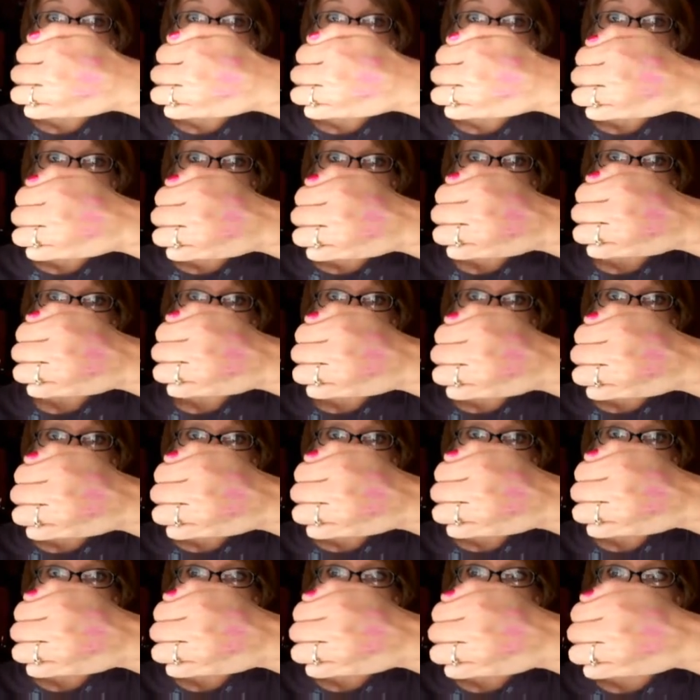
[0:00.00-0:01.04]
that is
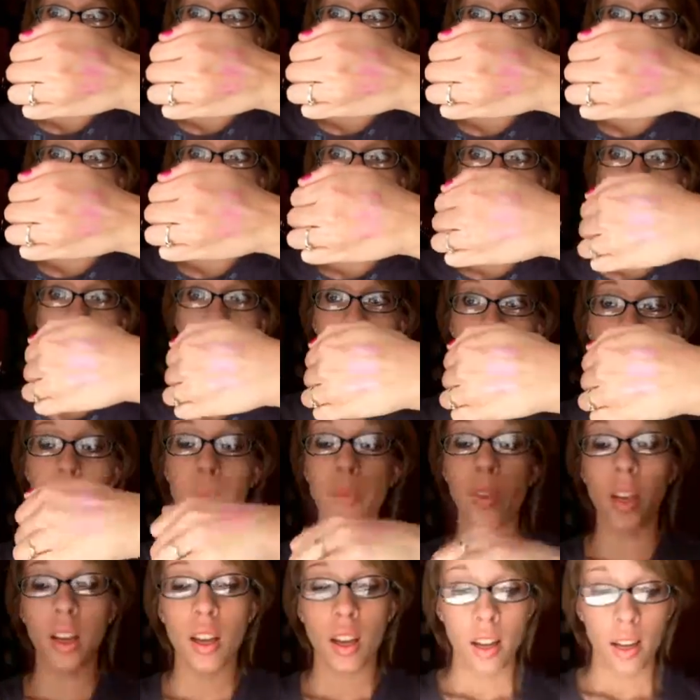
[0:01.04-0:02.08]
a plus for a
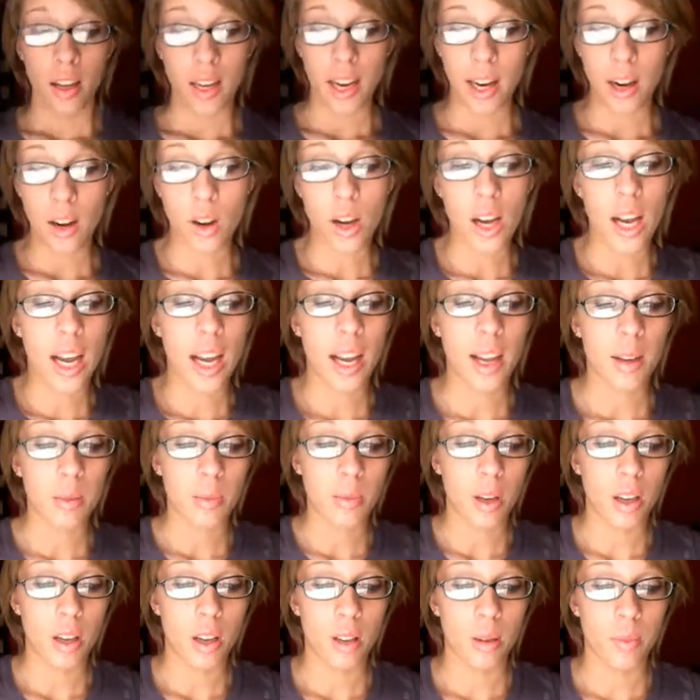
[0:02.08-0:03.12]
pigment. Now
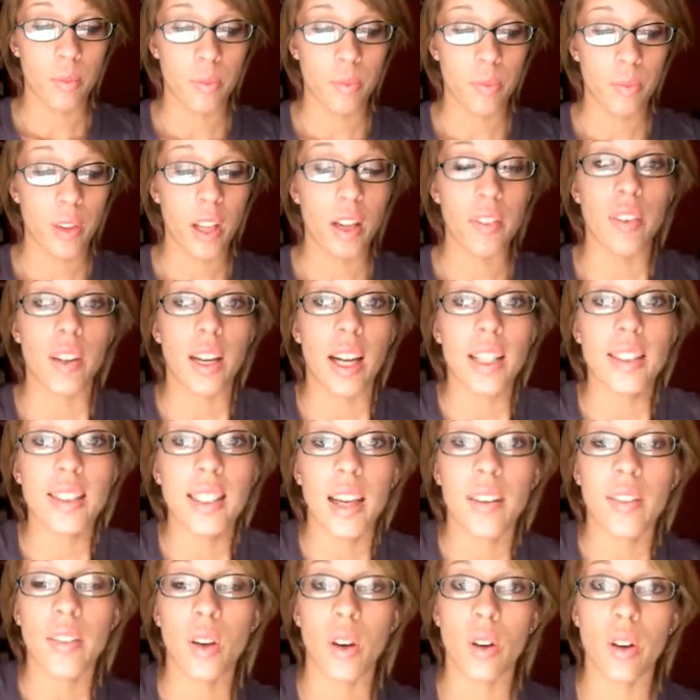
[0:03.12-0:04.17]

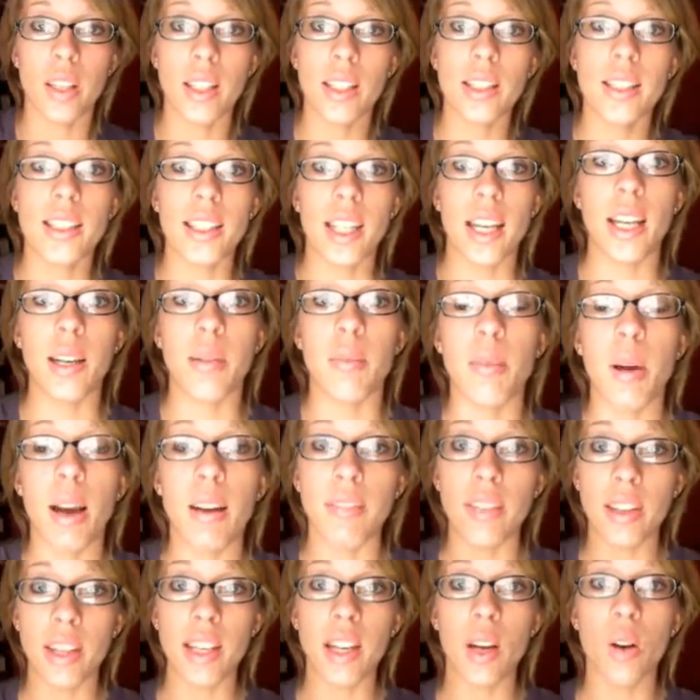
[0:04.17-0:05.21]
if you guys haven't already
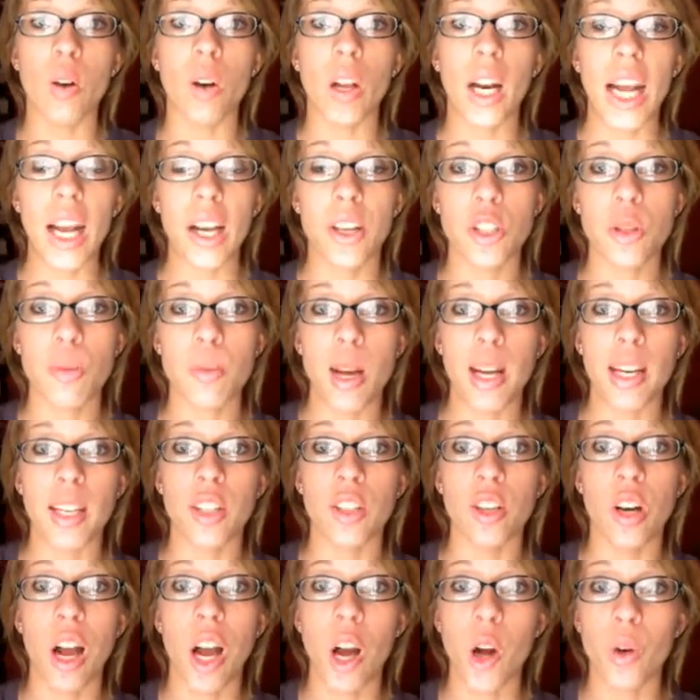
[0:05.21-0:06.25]
seen my video on how
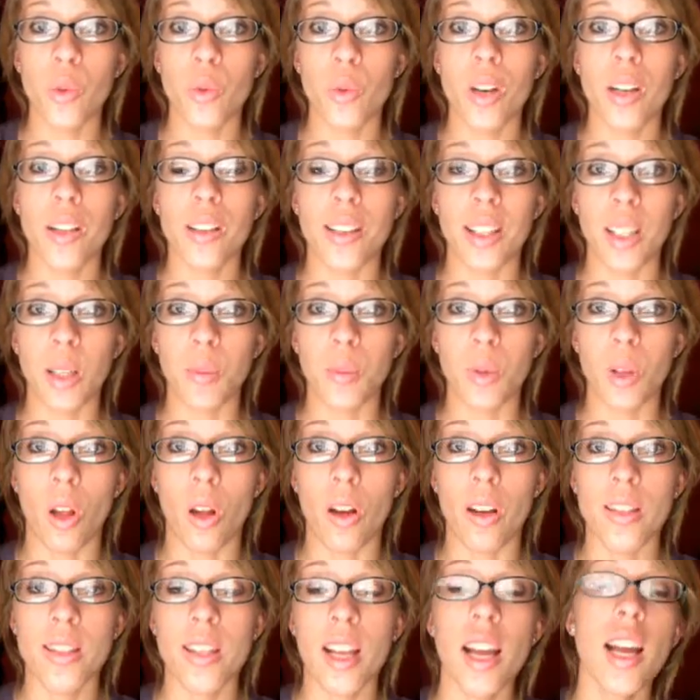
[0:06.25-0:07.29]
to make your own
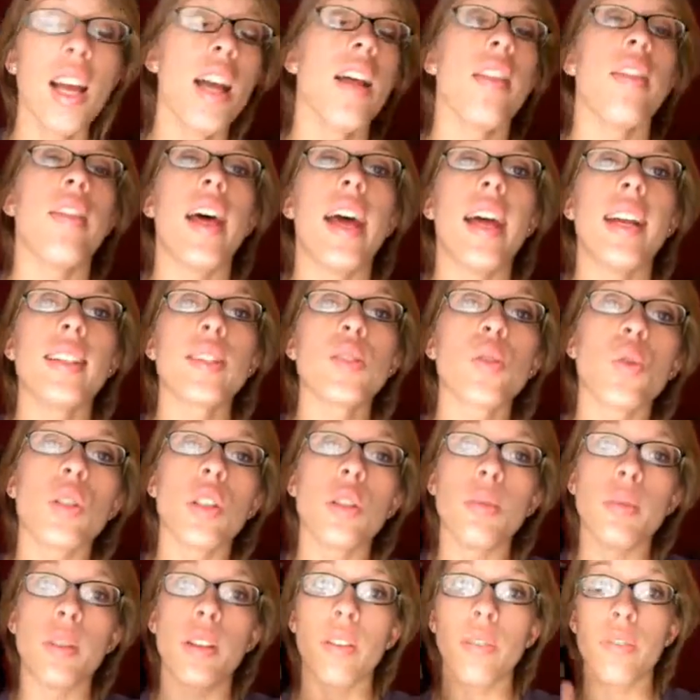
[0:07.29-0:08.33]
lip gloss,
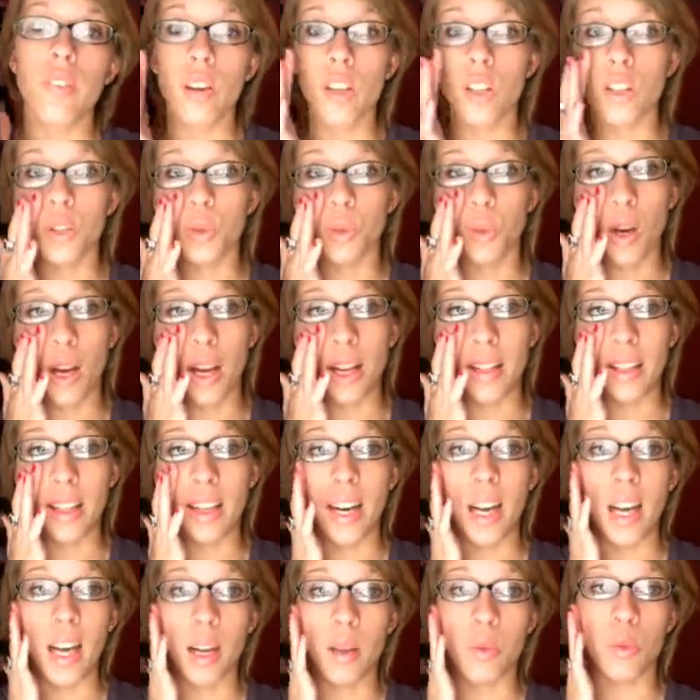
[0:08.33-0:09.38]
that is going to be the first
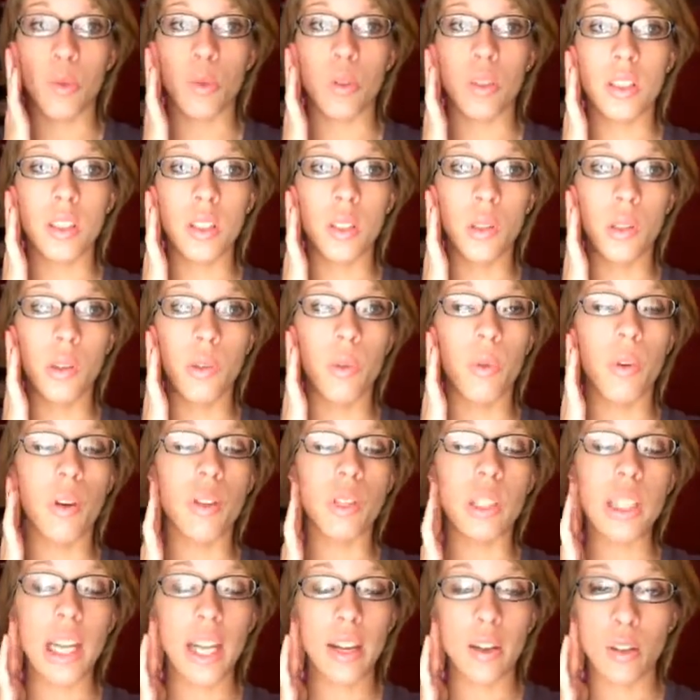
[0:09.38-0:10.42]
way that I'm going
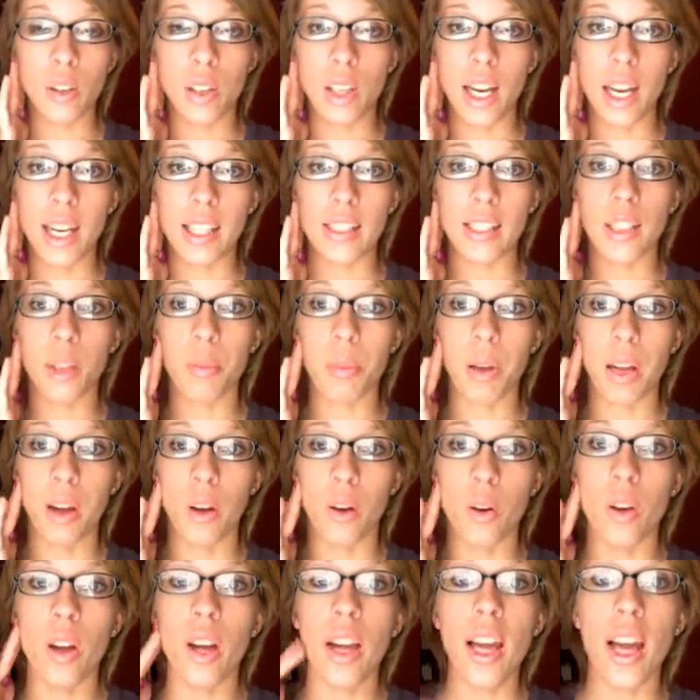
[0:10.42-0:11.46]
to, tell you
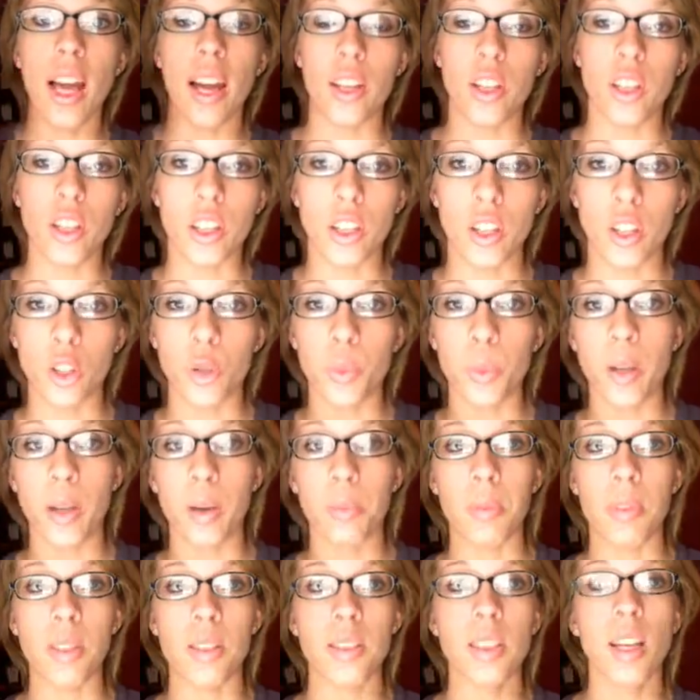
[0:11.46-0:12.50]
guys about how you
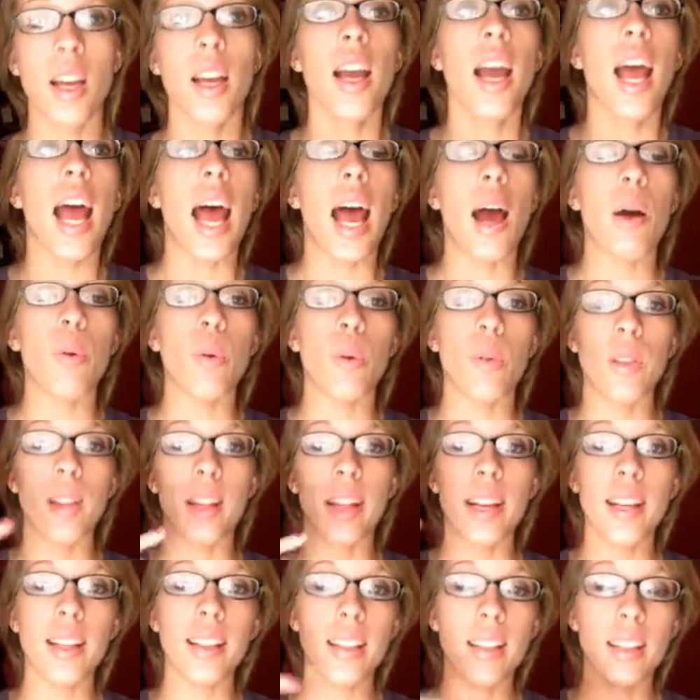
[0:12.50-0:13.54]
can use pigments.
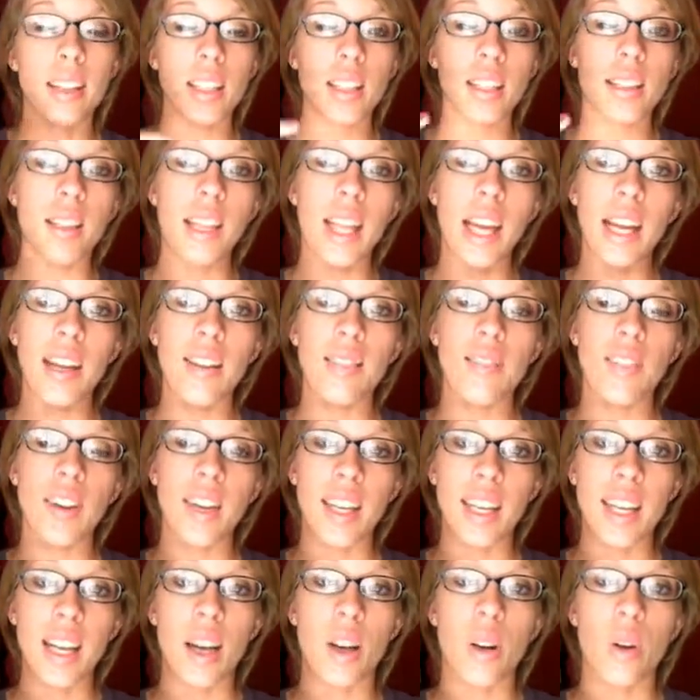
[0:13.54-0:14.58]
I will link
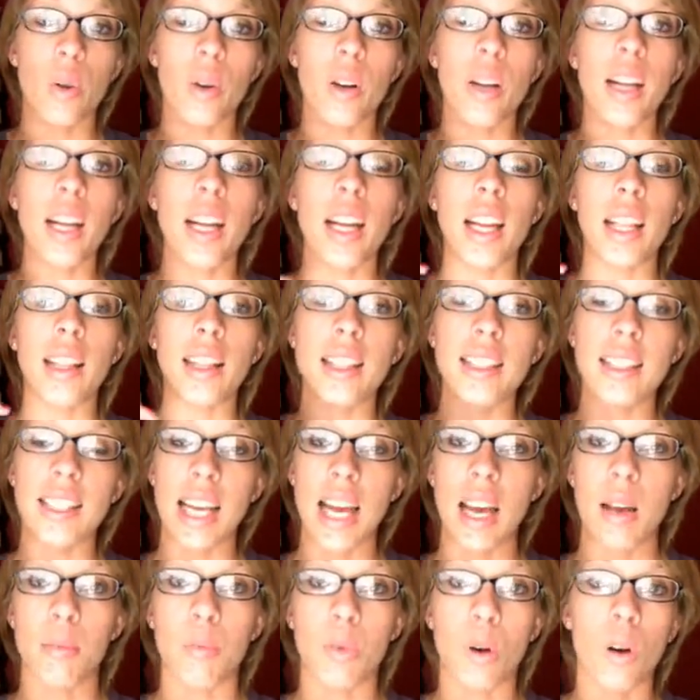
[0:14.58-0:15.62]
that video
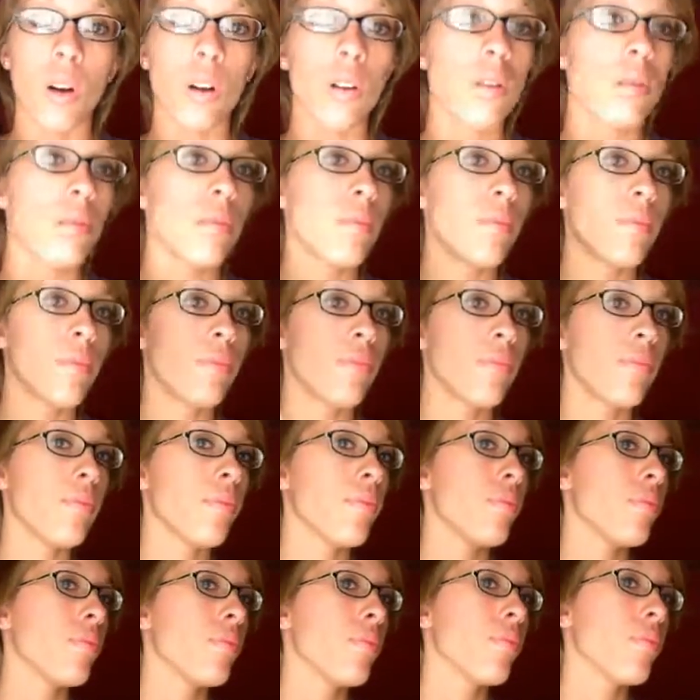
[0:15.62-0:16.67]
in the
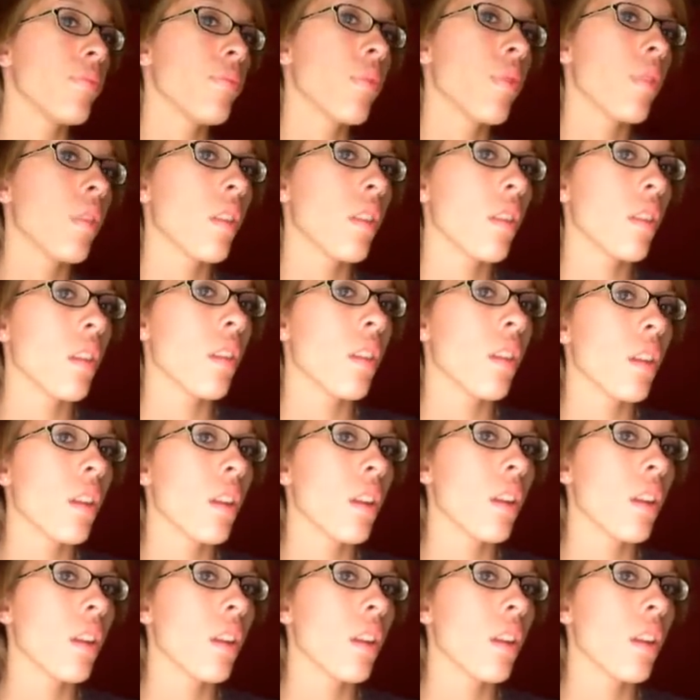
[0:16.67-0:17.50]
sidebar.